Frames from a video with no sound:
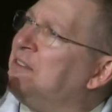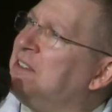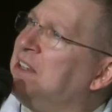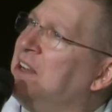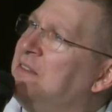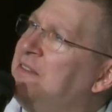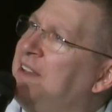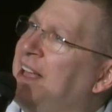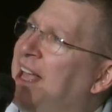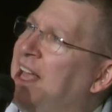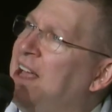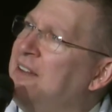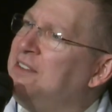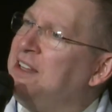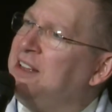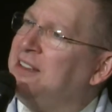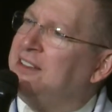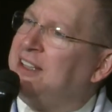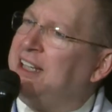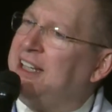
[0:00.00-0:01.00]
of
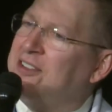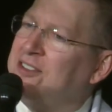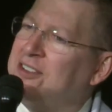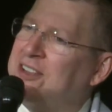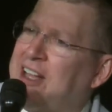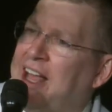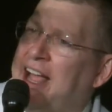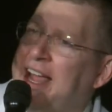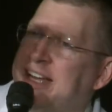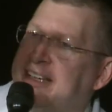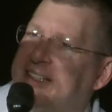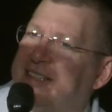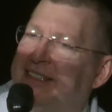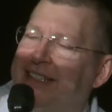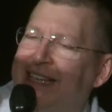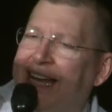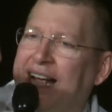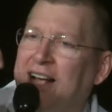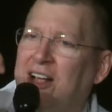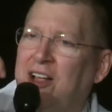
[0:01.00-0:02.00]
heavenly light
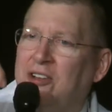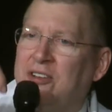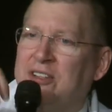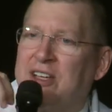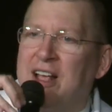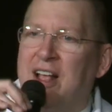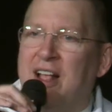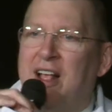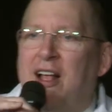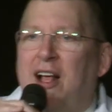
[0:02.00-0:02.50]
down